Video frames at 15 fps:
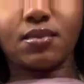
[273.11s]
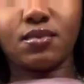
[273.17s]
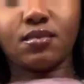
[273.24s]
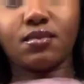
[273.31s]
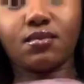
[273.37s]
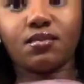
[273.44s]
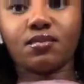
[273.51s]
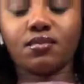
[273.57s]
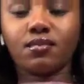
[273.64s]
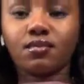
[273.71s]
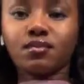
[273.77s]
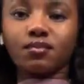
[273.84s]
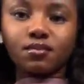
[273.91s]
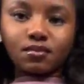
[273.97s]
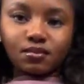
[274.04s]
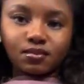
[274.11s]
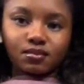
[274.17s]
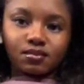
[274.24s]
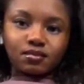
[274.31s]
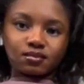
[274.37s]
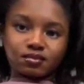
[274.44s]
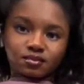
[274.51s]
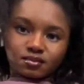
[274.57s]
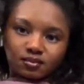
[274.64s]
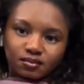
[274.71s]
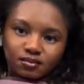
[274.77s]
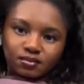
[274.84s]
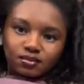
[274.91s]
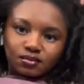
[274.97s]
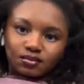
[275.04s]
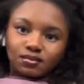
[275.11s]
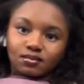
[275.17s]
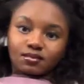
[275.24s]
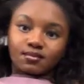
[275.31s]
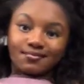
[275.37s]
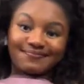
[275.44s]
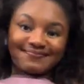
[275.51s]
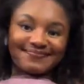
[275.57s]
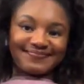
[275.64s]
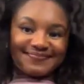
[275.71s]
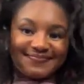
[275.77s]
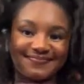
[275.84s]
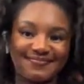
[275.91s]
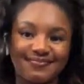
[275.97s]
No one is speaking in this clip.